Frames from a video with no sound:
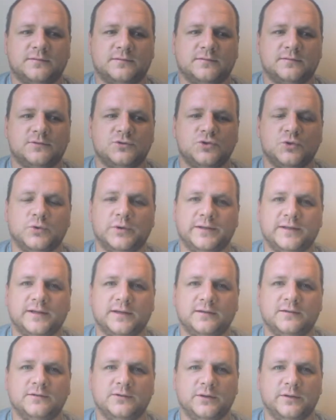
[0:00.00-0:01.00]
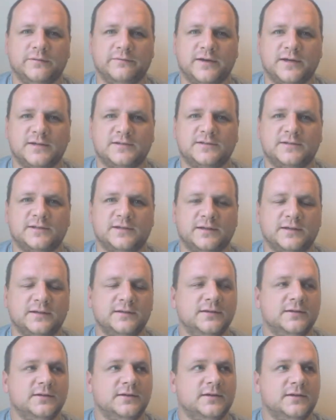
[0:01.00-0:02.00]
joining university.
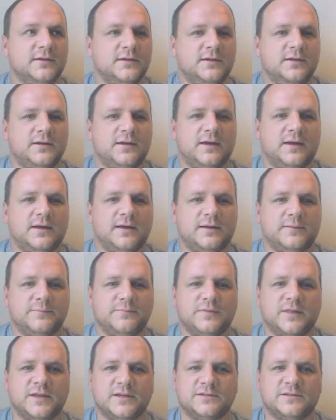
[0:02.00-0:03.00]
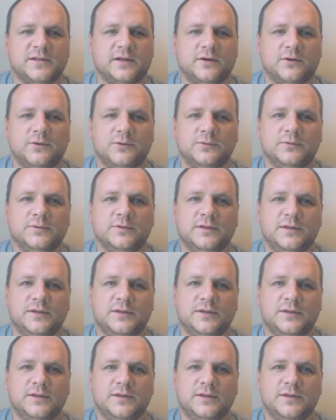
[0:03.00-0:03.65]
There's the whole